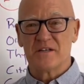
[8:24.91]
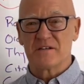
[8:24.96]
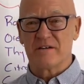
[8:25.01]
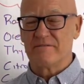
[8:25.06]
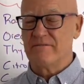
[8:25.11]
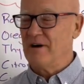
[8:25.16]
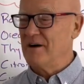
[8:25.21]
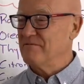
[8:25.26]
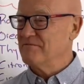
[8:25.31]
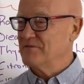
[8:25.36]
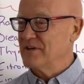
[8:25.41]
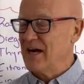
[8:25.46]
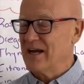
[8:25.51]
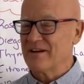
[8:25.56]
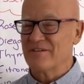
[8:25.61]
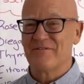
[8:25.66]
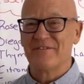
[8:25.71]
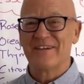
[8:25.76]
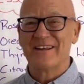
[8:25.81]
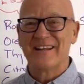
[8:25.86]
I've done a
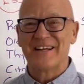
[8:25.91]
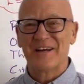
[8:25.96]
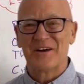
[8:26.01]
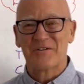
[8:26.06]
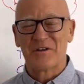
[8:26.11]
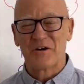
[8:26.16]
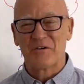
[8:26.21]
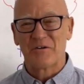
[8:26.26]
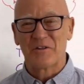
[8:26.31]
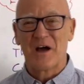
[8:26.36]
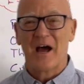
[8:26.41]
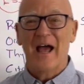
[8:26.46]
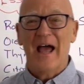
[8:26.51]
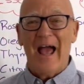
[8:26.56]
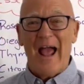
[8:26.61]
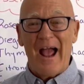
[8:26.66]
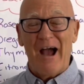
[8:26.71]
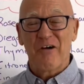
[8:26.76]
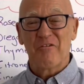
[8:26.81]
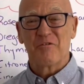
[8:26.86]
video there on the
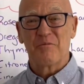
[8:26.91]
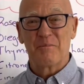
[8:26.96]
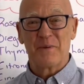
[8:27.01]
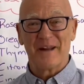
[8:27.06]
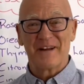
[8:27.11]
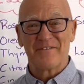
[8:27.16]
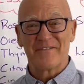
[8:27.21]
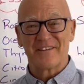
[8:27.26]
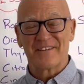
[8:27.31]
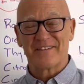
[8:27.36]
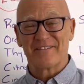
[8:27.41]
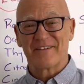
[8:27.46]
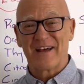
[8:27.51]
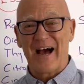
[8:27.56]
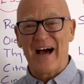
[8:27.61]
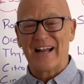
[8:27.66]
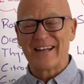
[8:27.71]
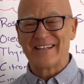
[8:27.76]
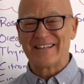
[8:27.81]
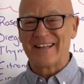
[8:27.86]
health benefits of
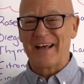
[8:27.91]
garlic.